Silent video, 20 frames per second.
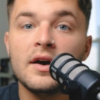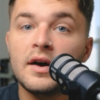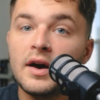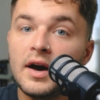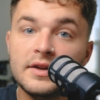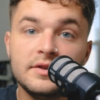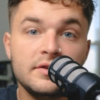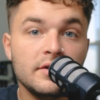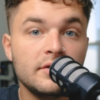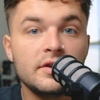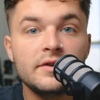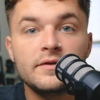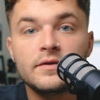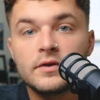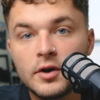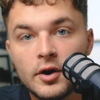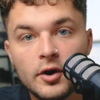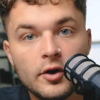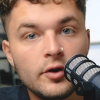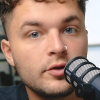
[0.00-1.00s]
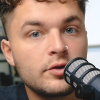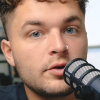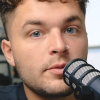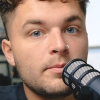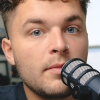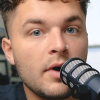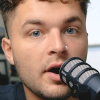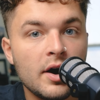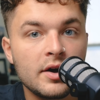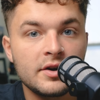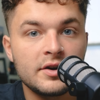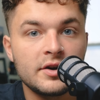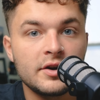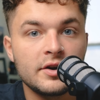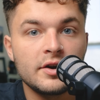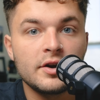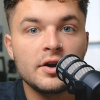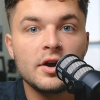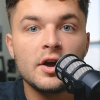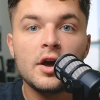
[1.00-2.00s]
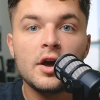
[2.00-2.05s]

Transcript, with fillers: I don't even own a monitor.